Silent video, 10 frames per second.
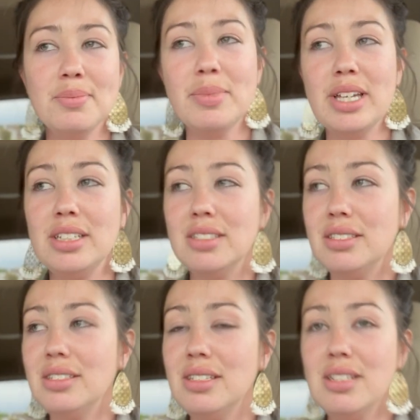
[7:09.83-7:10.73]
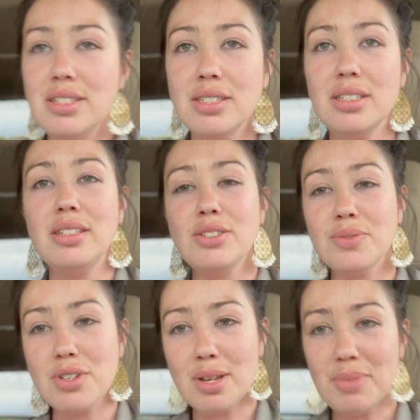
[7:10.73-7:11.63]
but it's
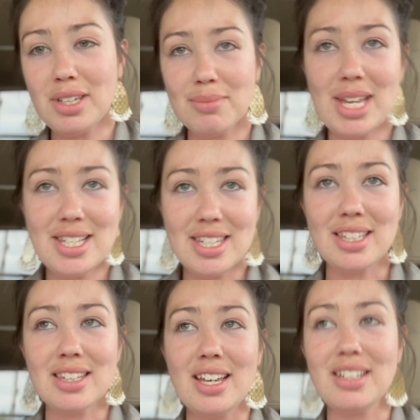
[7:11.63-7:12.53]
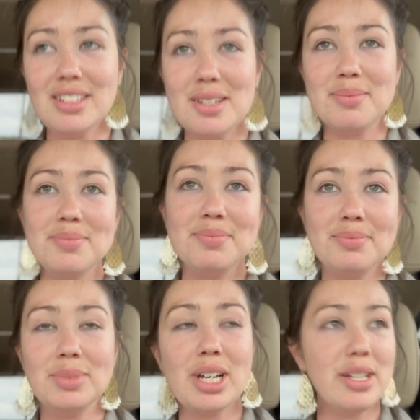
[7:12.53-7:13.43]
for something amazing that
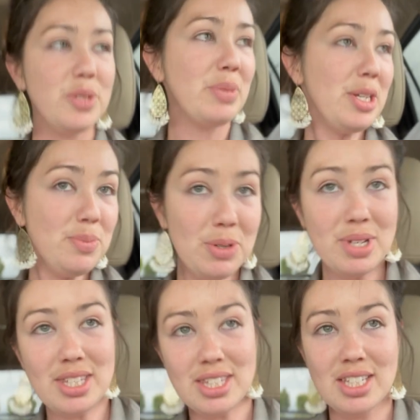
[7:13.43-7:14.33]
God has blessed me with,